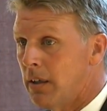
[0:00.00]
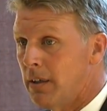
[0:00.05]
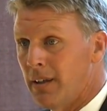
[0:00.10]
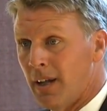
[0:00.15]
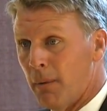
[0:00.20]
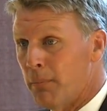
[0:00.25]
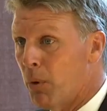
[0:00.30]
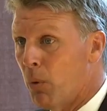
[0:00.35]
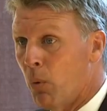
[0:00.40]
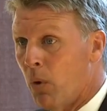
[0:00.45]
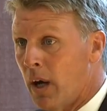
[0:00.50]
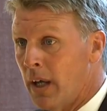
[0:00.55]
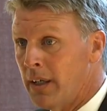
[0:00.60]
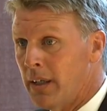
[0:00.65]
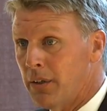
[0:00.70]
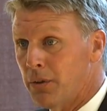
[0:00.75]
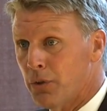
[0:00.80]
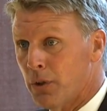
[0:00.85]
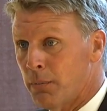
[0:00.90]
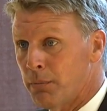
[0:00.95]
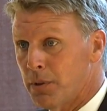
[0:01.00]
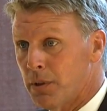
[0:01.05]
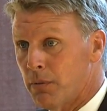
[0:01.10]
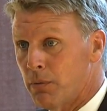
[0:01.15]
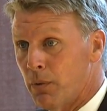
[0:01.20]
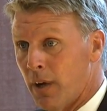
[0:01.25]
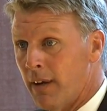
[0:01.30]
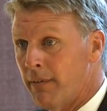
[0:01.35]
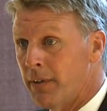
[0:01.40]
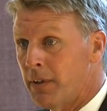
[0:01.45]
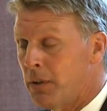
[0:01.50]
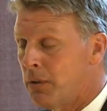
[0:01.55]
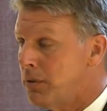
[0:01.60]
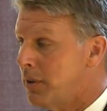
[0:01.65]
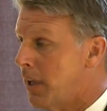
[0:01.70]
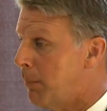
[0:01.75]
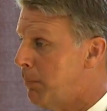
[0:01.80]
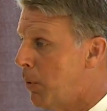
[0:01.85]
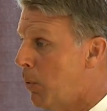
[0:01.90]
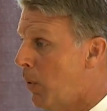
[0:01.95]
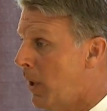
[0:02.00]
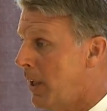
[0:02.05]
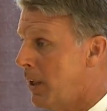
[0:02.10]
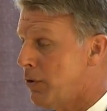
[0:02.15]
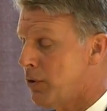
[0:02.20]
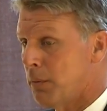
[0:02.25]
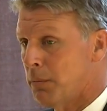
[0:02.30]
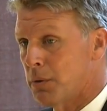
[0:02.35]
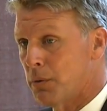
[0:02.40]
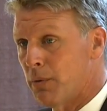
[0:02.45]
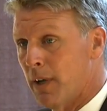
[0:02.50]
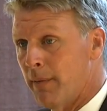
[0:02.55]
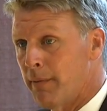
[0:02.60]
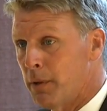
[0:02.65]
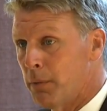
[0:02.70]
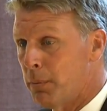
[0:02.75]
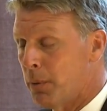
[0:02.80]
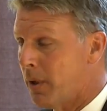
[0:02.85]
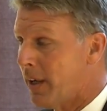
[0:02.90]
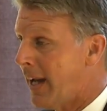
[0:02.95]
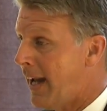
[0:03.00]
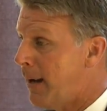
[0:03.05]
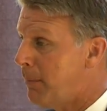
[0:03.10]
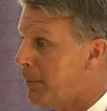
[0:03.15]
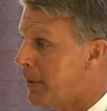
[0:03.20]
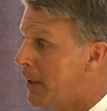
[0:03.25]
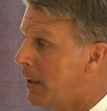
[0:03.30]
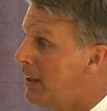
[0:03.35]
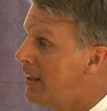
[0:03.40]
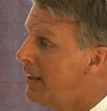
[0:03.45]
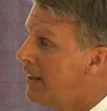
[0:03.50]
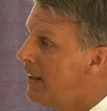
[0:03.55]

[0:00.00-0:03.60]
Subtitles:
#1 in terms of revenue, #1 in terms of revenue per capita,